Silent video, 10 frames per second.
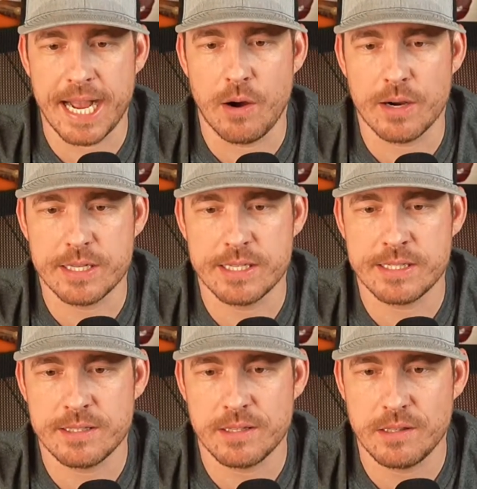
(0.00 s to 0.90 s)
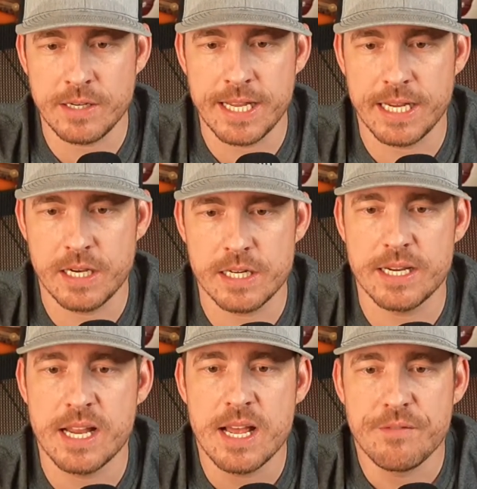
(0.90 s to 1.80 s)
out, because this is looking
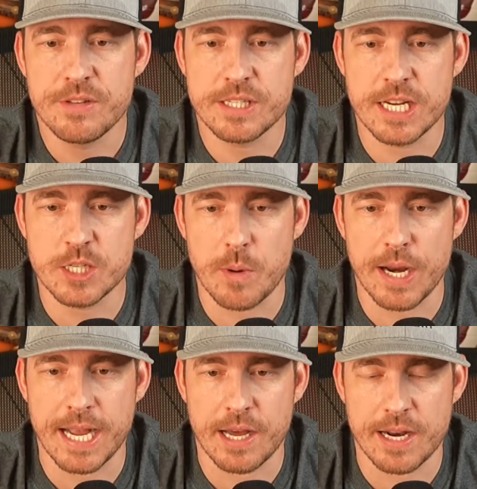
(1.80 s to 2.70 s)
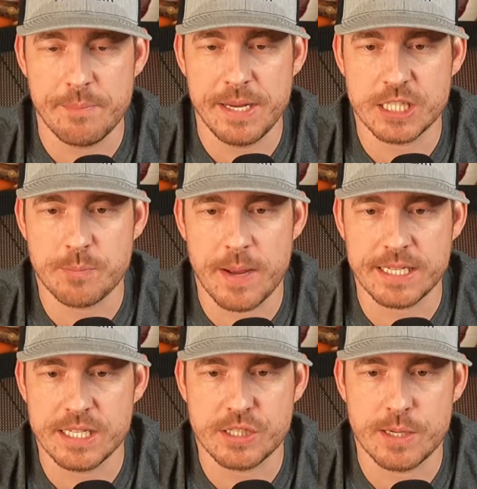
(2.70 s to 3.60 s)
good, if this does break out, I'd be
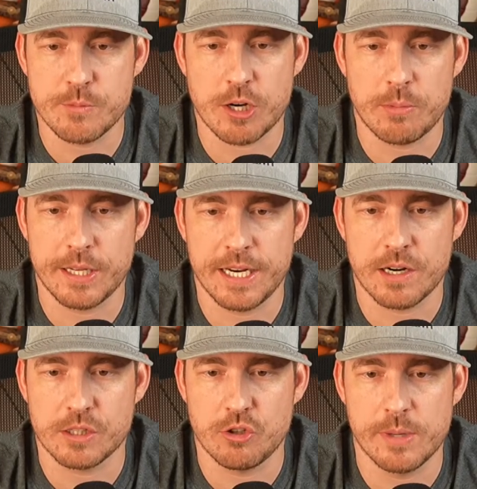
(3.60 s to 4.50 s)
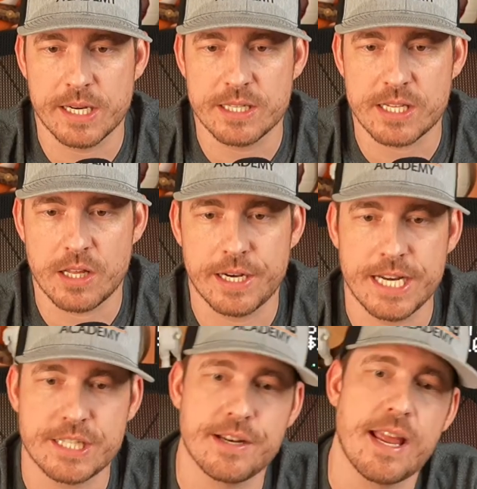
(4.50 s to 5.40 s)
expecting some trouble here, a little bit of
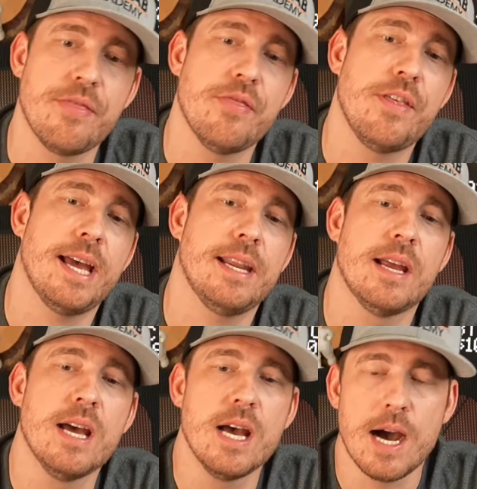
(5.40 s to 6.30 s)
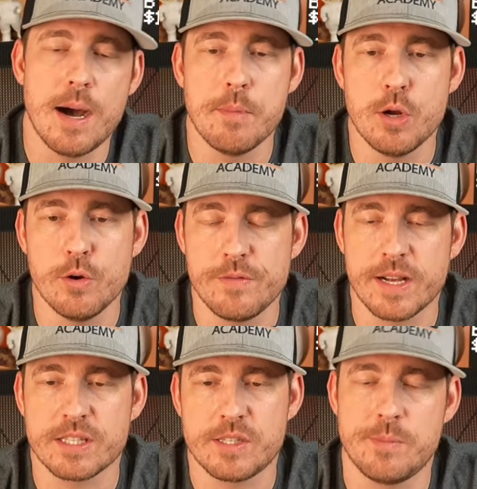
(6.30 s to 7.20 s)
consolidation, and then a move
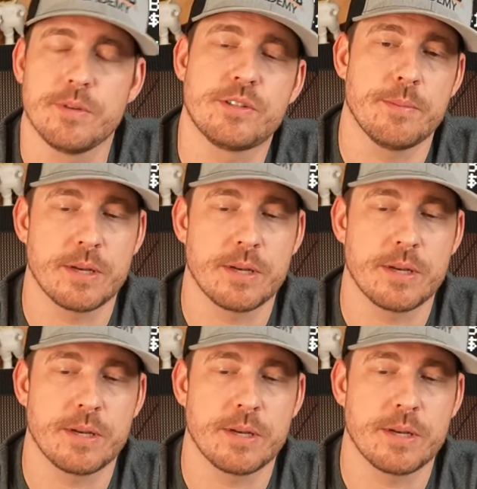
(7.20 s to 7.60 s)
and some